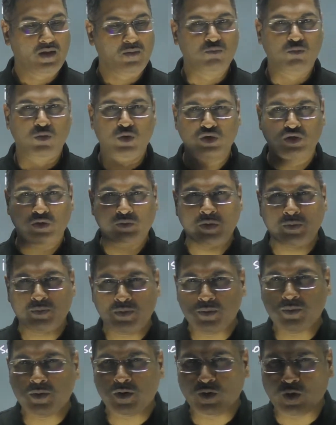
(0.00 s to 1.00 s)
Most of the
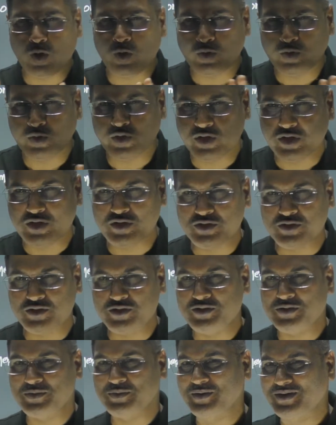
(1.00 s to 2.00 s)
people don't teach
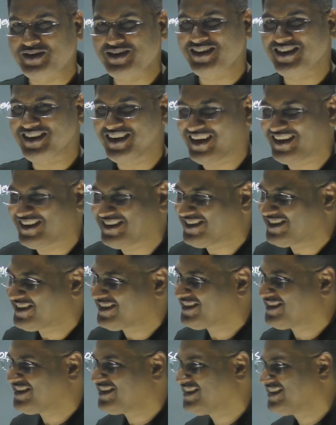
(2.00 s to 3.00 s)
this one, right?
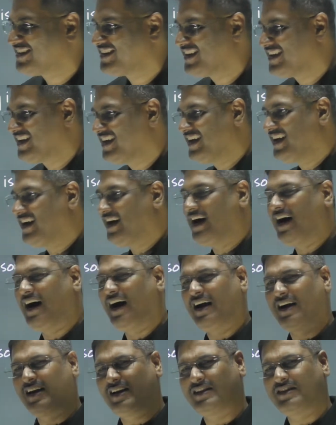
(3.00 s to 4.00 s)

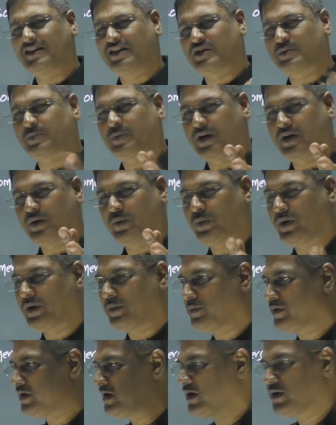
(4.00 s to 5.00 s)
Hardly they spend 1
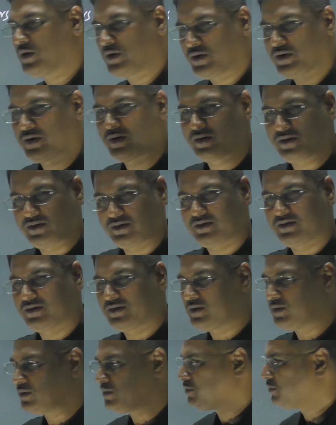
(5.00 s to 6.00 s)
minute
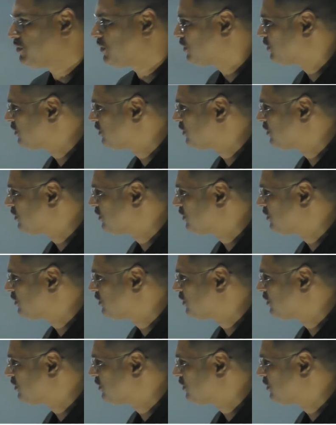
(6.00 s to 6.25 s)
for